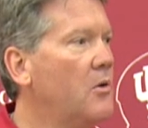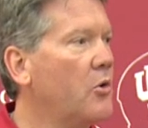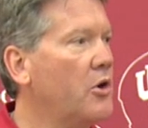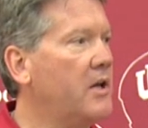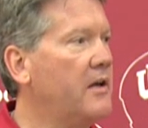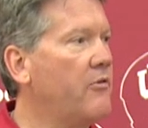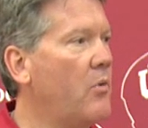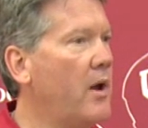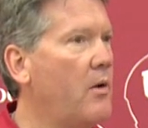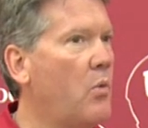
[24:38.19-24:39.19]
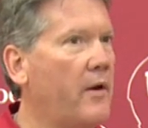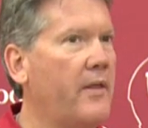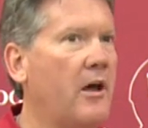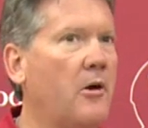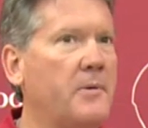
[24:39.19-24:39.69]
We're going to give away one of
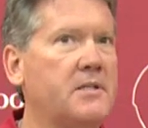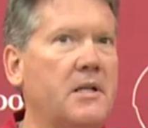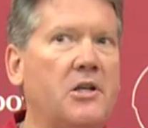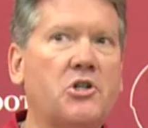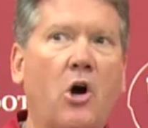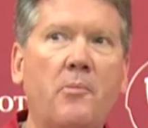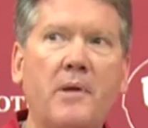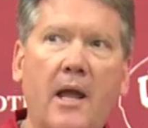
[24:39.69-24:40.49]
the helmets at each home